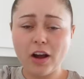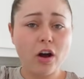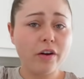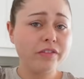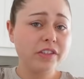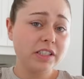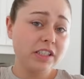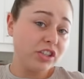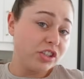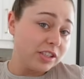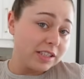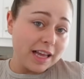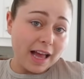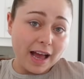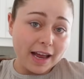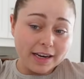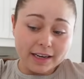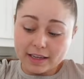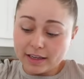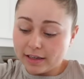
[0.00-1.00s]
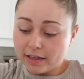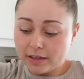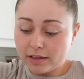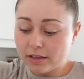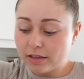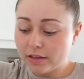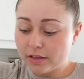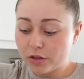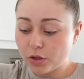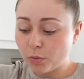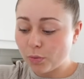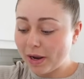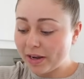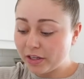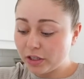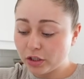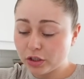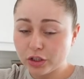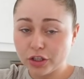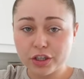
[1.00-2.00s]
obviously just added the
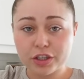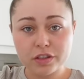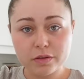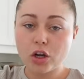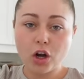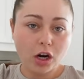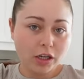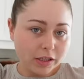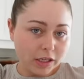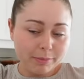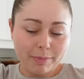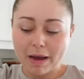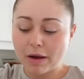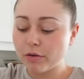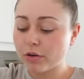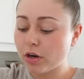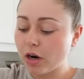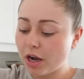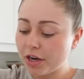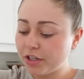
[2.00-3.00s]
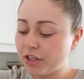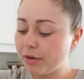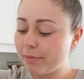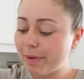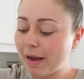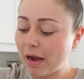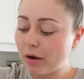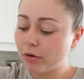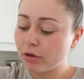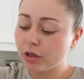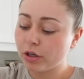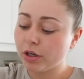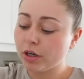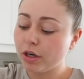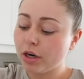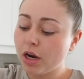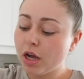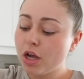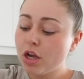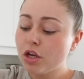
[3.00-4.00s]
regulars, garlic powder, onion
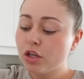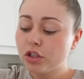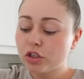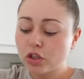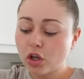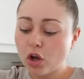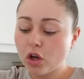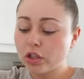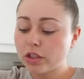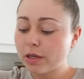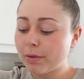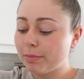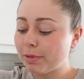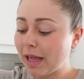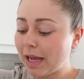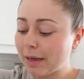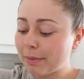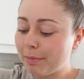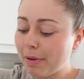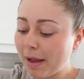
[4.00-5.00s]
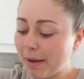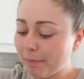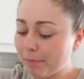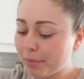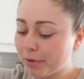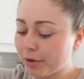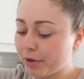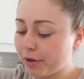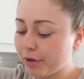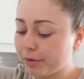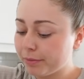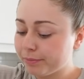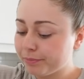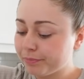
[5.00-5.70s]
powder, salt, black pepper